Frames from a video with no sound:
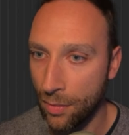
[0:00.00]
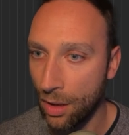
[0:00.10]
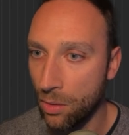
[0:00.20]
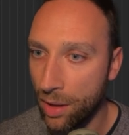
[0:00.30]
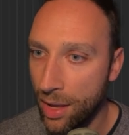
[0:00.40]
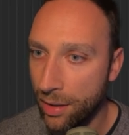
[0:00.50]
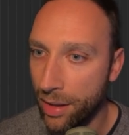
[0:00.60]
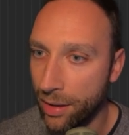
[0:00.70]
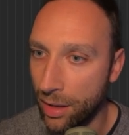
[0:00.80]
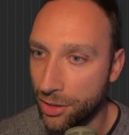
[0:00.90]
Okay, and
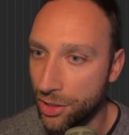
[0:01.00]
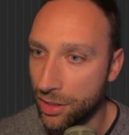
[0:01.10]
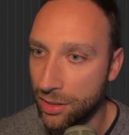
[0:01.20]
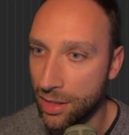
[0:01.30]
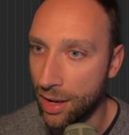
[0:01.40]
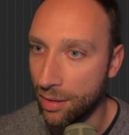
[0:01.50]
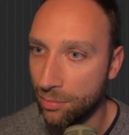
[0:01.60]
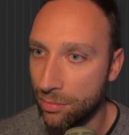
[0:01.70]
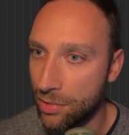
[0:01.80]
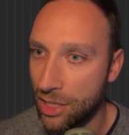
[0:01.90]
then let's just
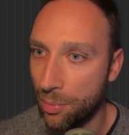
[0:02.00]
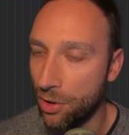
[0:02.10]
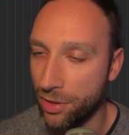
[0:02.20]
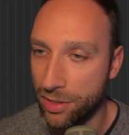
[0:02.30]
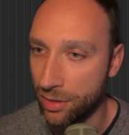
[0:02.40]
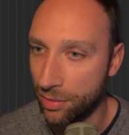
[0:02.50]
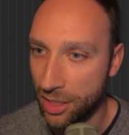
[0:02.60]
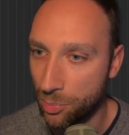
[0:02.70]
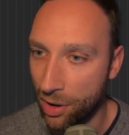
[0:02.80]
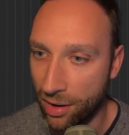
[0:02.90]
skip on to this
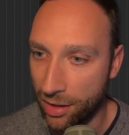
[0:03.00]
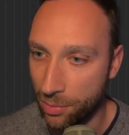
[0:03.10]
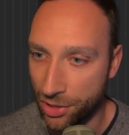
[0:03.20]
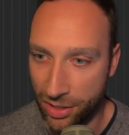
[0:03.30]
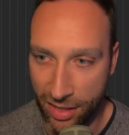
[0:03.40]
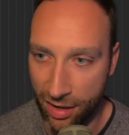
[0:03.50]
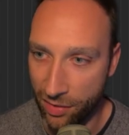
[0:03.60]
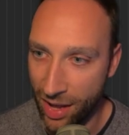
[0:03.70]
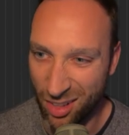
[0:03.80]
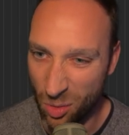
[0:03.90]
part here, which is kind of
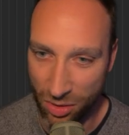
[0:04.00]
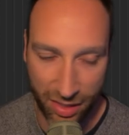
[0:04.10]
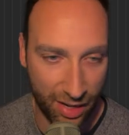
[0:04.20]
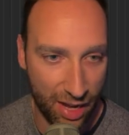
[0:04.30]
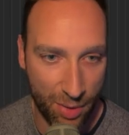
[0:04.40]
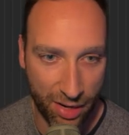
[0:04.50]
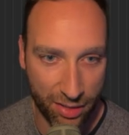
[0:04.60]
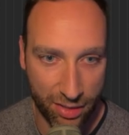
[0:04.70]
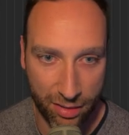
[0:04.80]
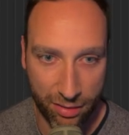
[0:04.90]
getting towards the climax.